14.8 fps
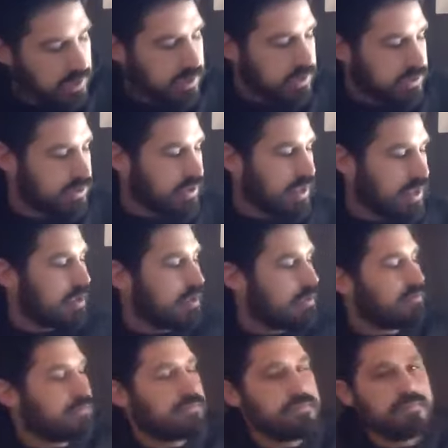So
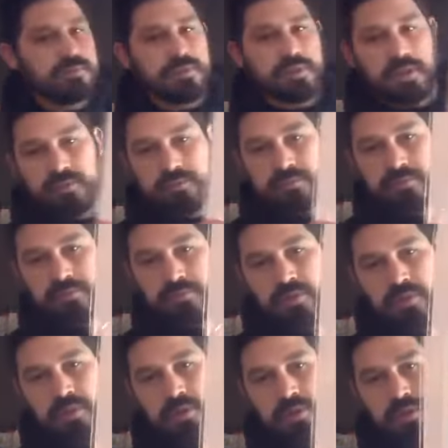then,
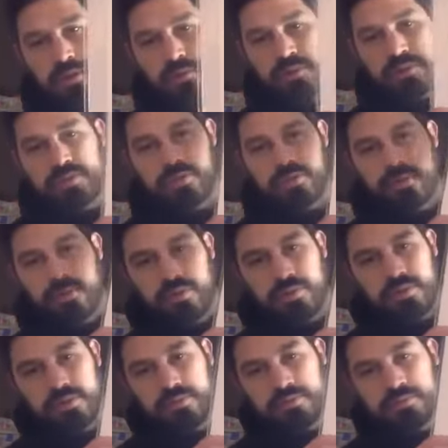we
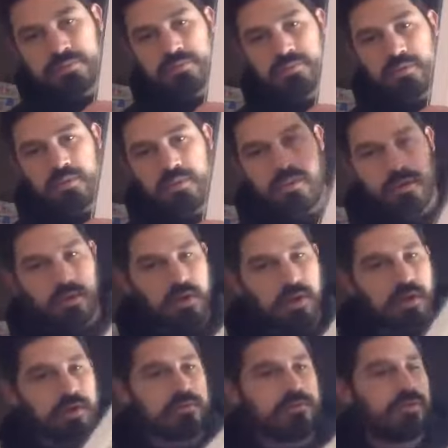turned
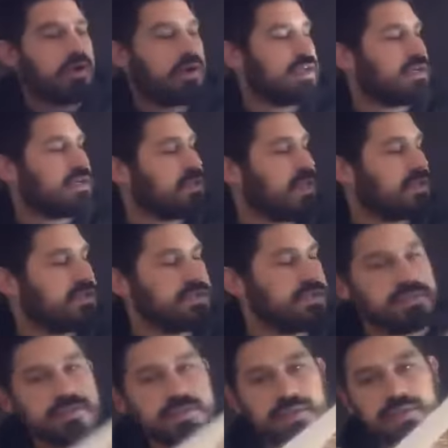all of our ink
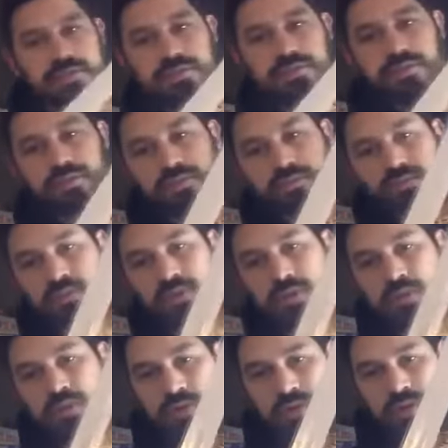sketches into
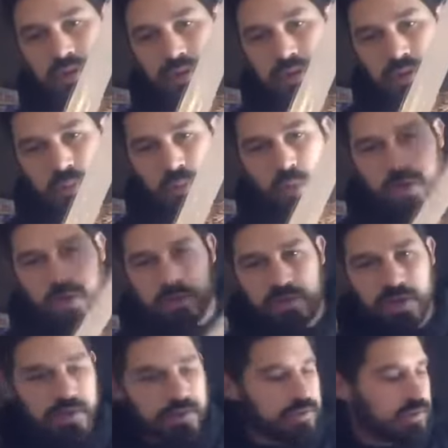
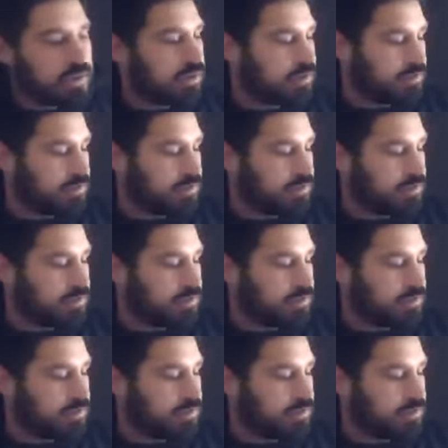watercolor